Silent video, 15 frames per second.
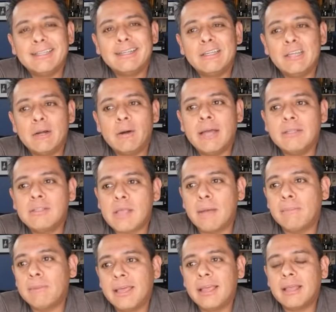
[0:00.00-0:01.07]
you know,
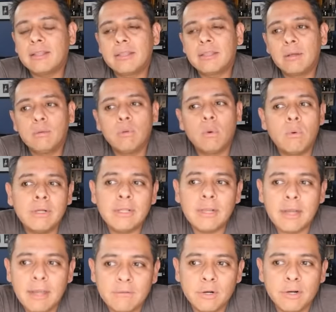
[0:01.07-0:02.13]
I'm like, the one
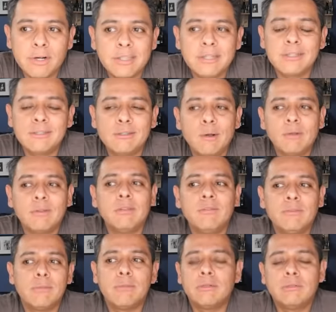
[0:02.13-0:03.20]
that I've heard that is sold
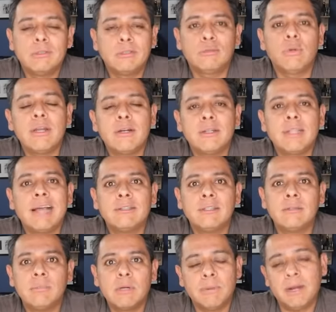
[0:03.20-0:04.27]
for the most is
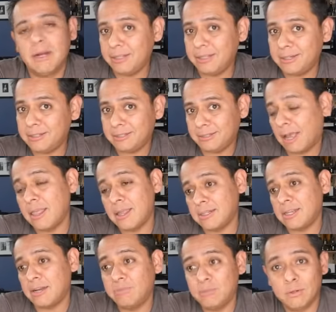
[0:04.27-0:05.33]
$300,000, but apparently there's
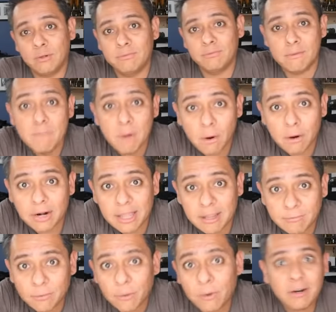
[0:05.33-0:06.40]
others that have sold for more,
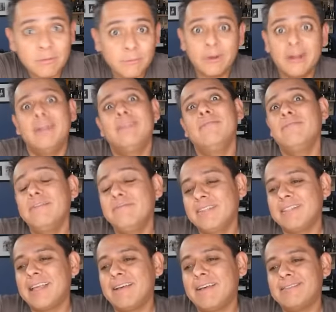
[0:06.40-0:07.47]
like
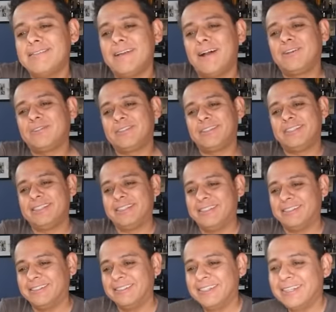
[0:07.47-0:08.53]
$450,000 for these
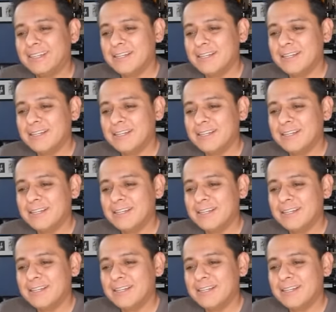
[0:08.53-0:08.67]
little